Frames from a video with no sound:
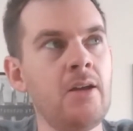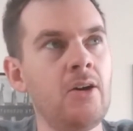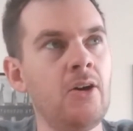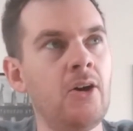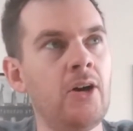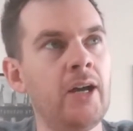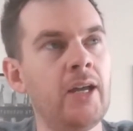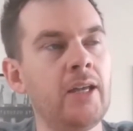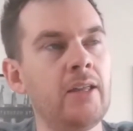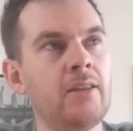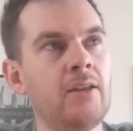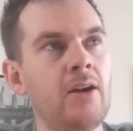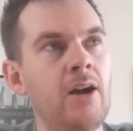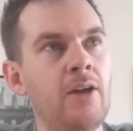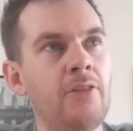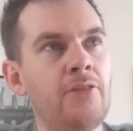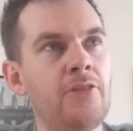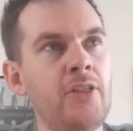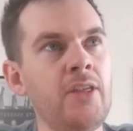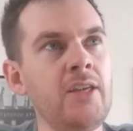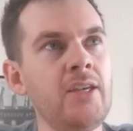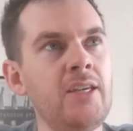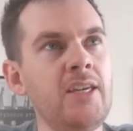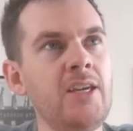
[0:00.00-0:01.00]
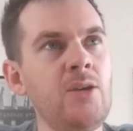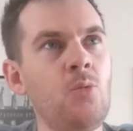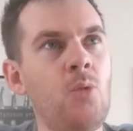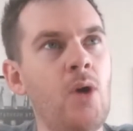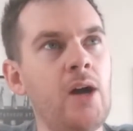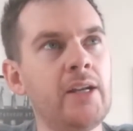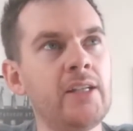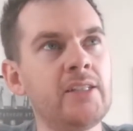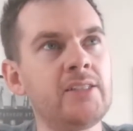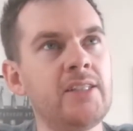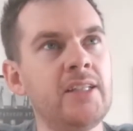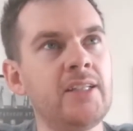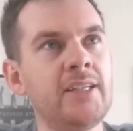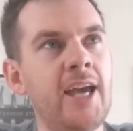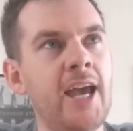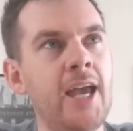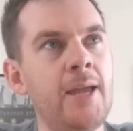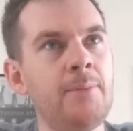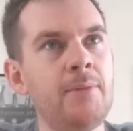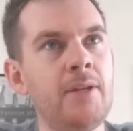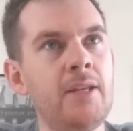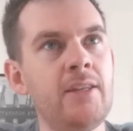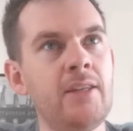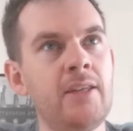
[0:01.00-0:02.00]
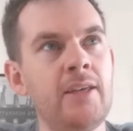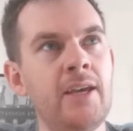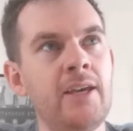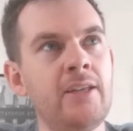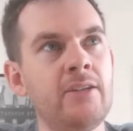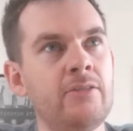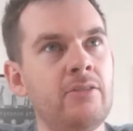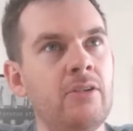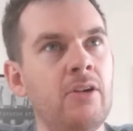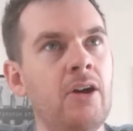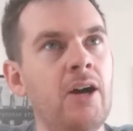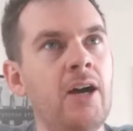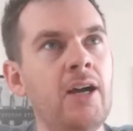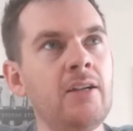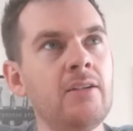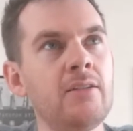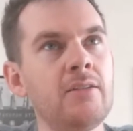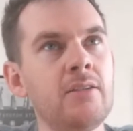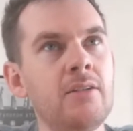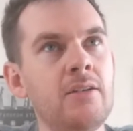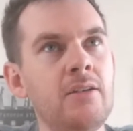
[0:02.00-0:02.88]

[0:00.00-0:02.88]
Like I think he won us the game near the end, right?